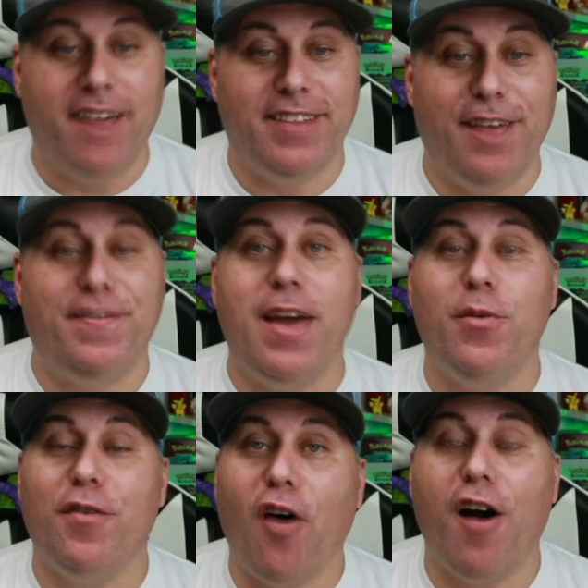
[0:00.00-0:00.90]
If I would
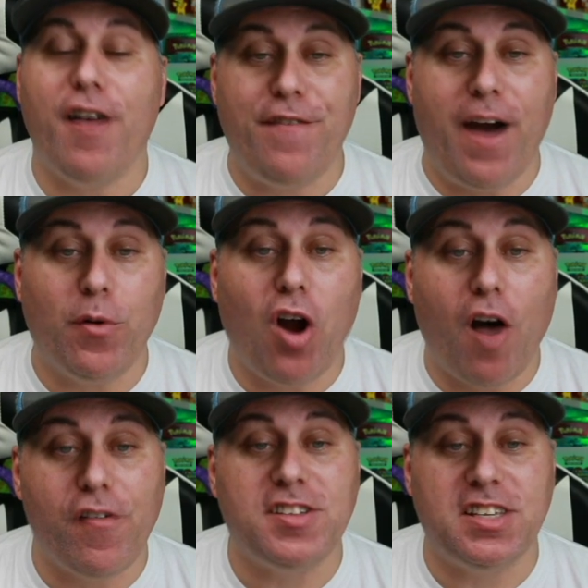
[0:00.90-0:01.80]
have
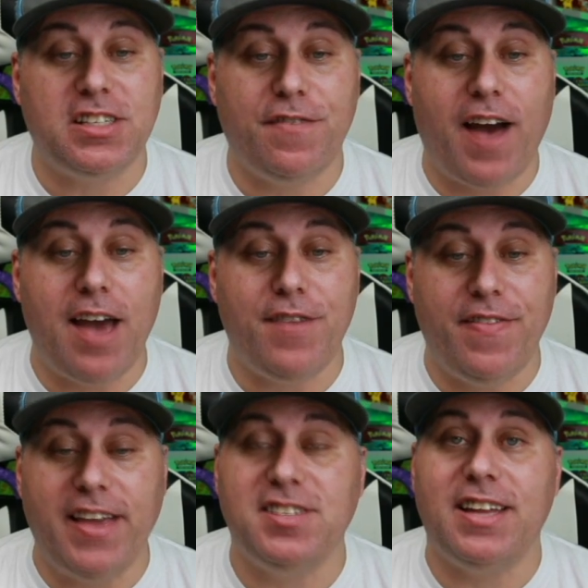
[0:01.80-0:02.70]
offered 65 and they
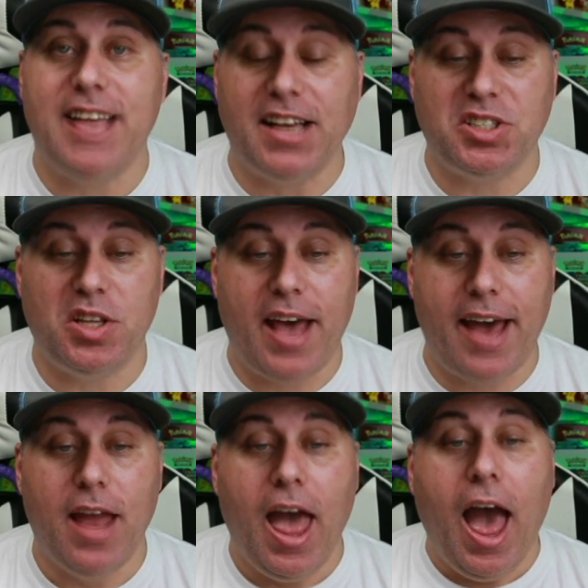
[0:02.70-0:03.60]
said yes to that,
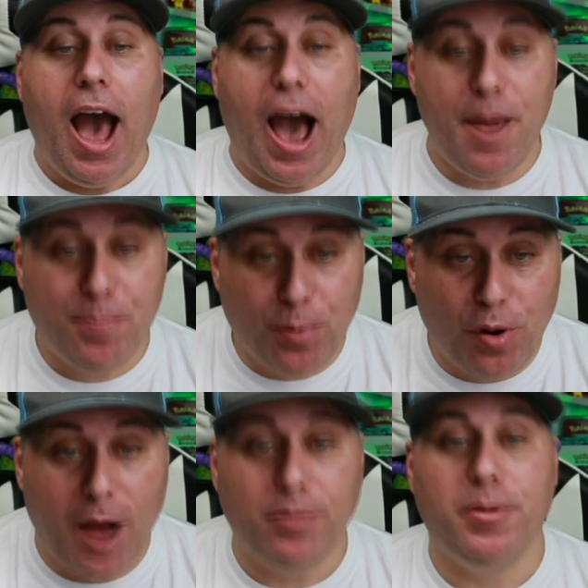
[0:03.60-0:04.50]
I
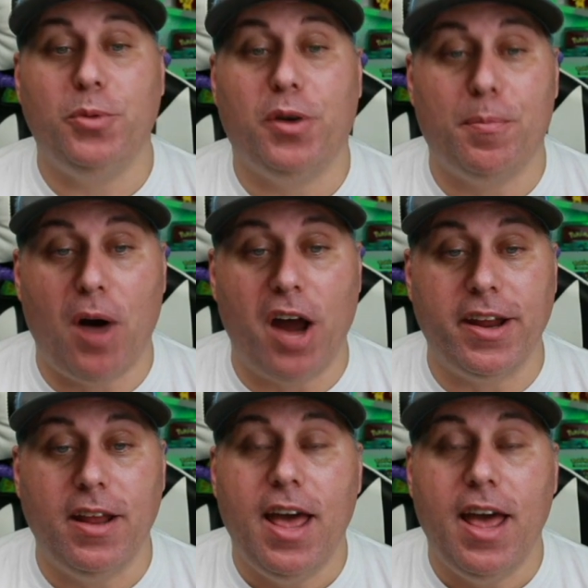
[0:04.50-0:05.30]
probably would have bought it.